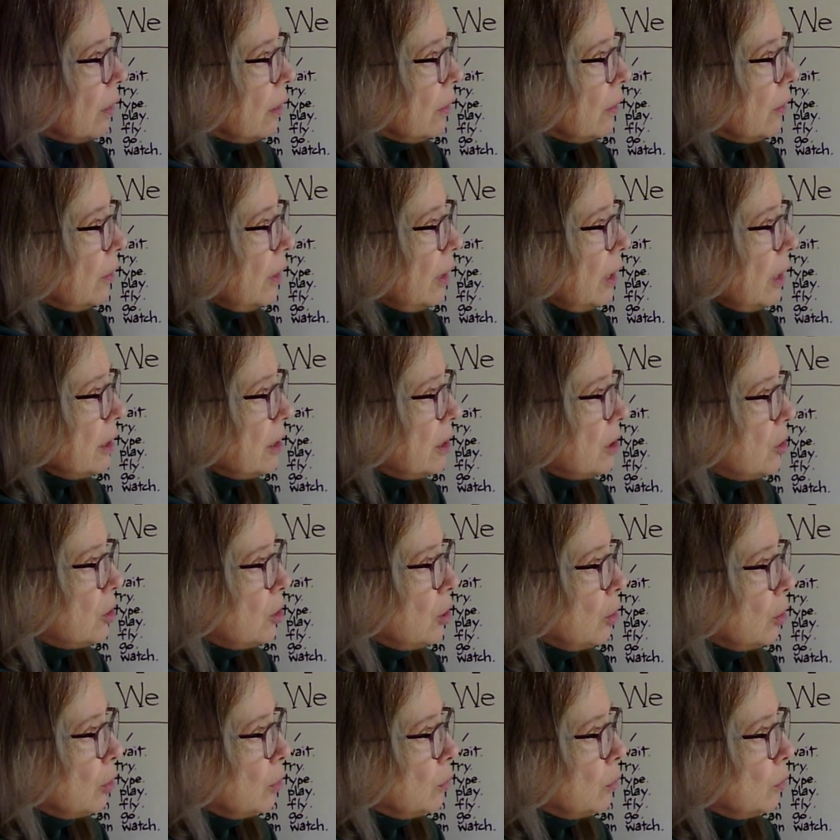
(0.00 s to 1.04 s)
These
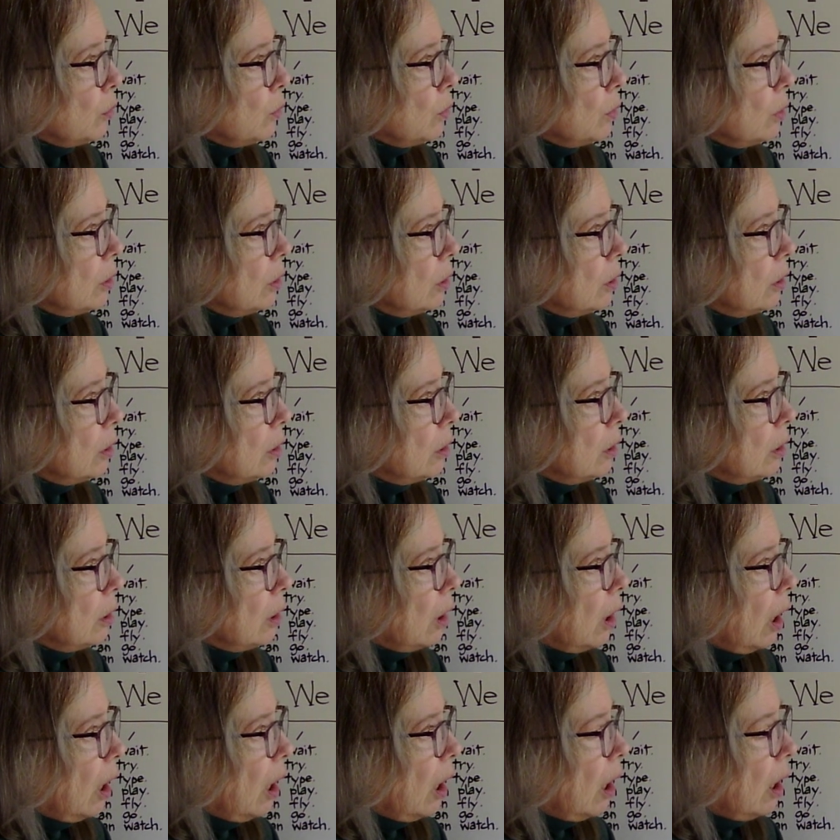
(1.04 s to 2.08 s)
two
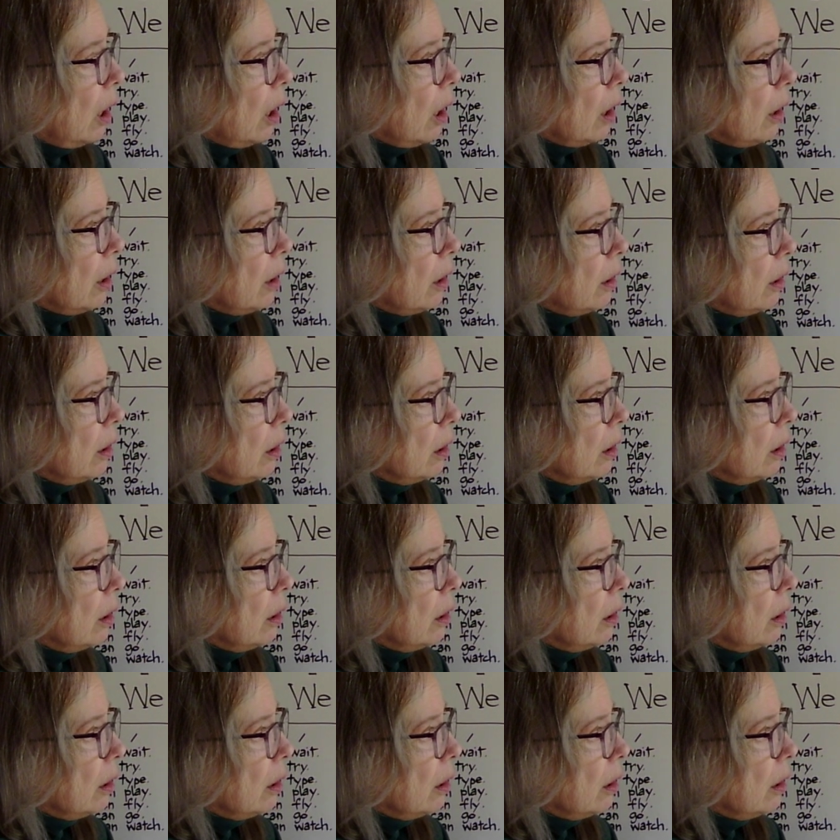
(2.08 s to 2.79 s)
are